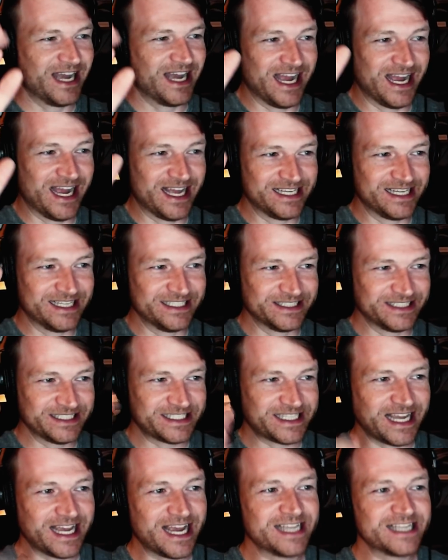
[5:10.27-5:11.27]
uh,
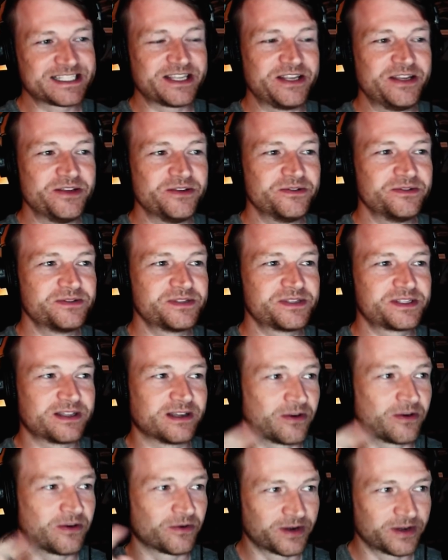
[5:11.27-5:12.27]
this guy is
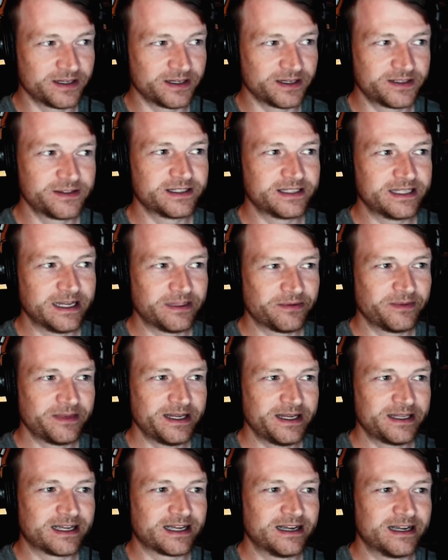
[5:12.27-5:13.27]
accused, according to the Tampa
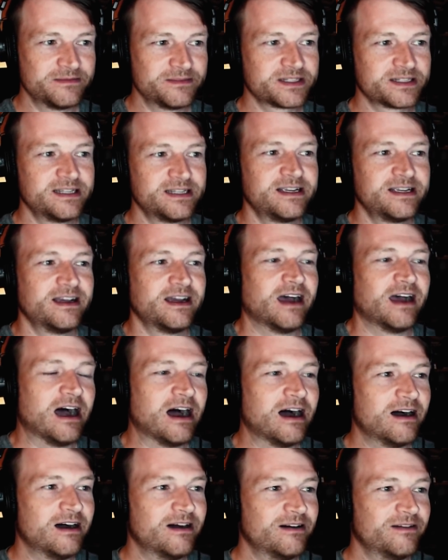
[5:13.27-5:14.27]
Bay Times,
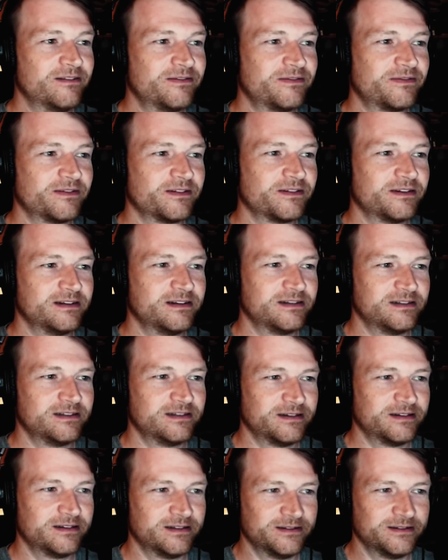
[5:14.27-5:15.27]
of
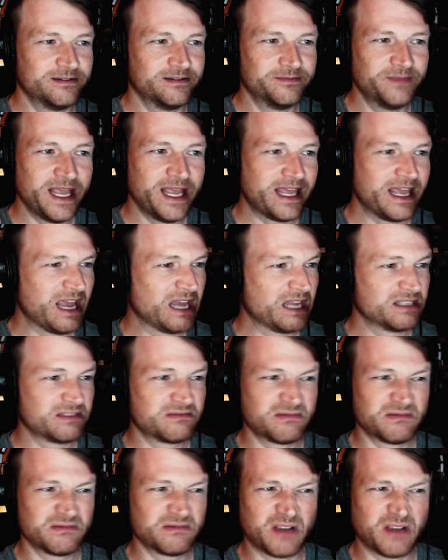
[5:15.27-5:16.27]

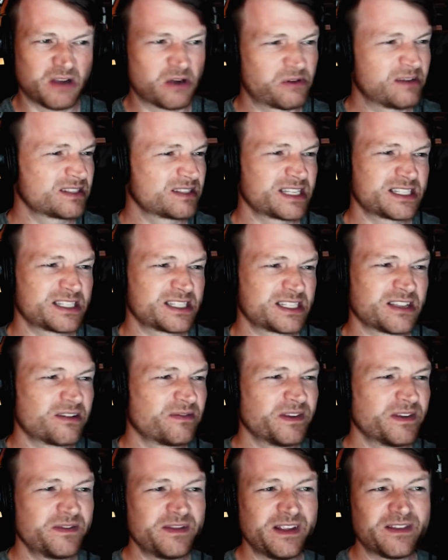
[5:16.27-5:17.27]
making around
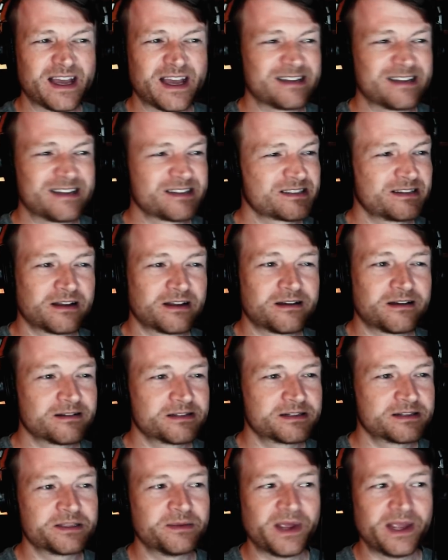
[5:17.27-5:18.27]

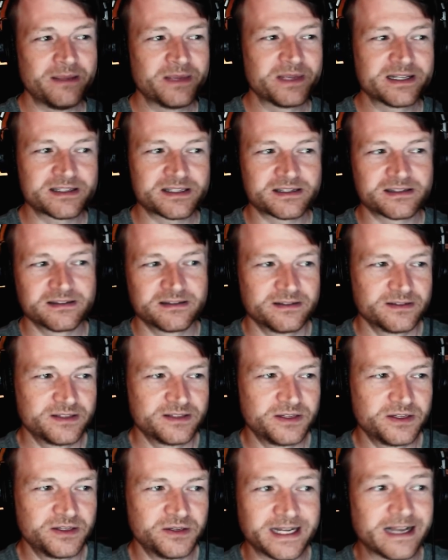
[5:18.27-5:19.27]
$650,000 in payments
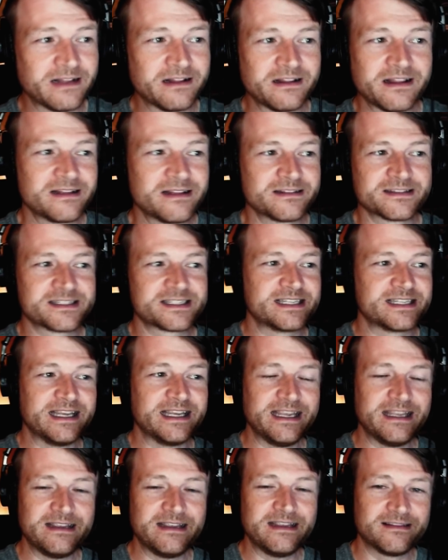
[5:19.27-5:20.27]
to an
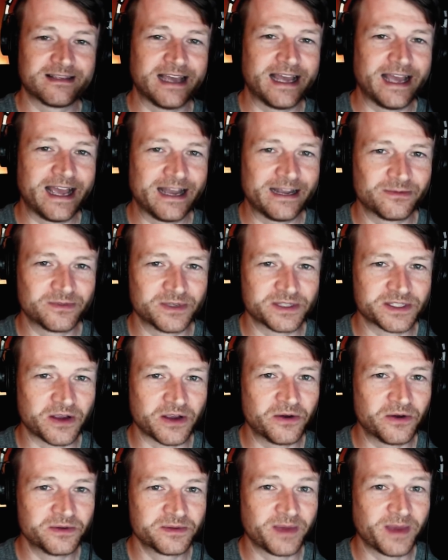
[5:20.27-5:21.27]
LLC that was
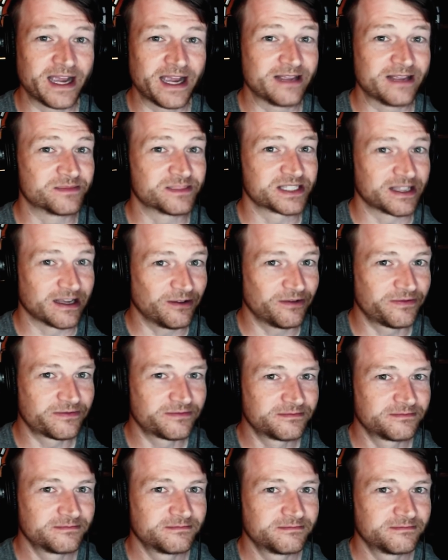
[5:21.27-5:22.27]
owned by
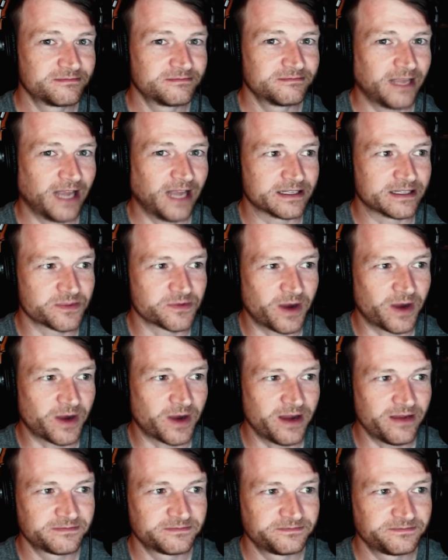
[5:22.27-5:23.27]
himself and his wife.